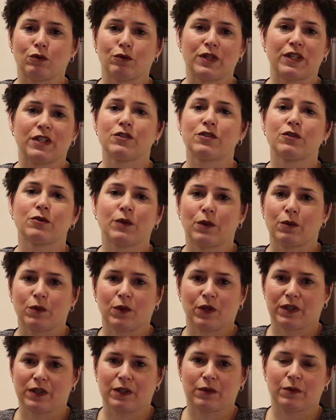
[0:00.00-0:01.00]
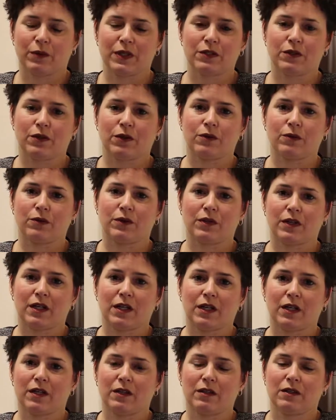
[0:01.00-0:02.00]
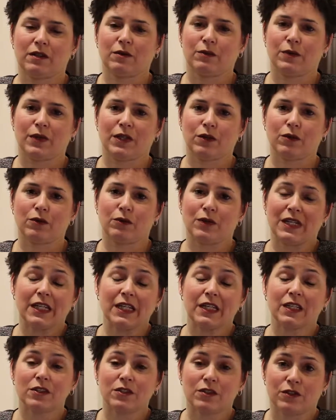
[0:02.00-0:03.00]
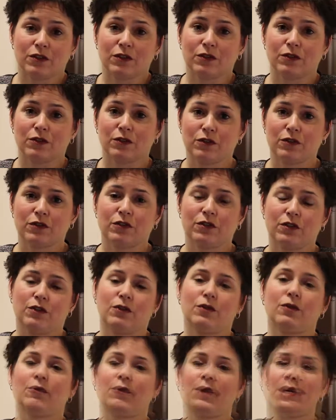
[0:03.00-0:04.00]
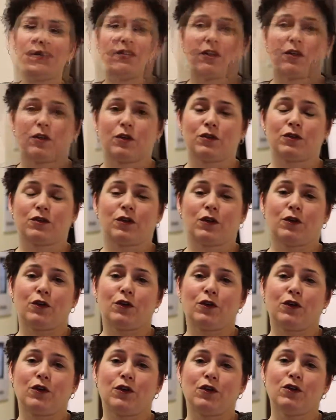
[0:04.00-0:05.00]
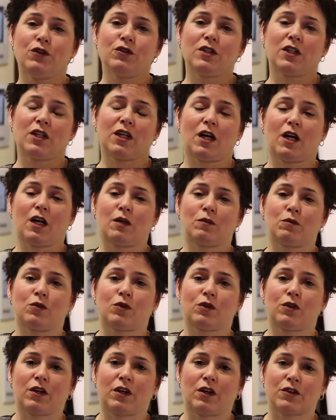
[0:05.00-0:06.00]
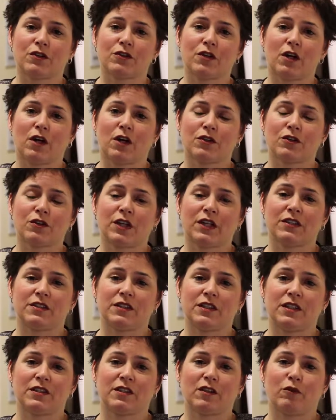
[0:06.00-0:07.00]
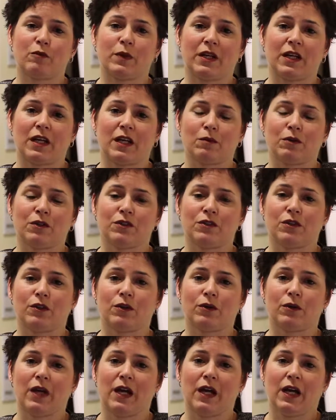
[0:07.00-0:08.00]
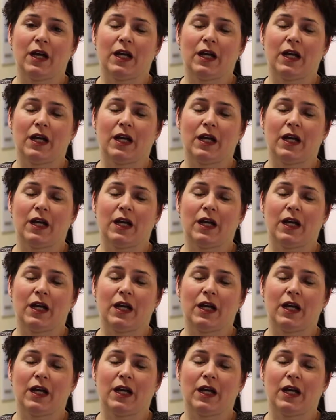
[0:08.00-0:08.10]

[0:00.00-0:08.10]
redoing work that we don't need to do. So using OnBoard, our trustees have been able to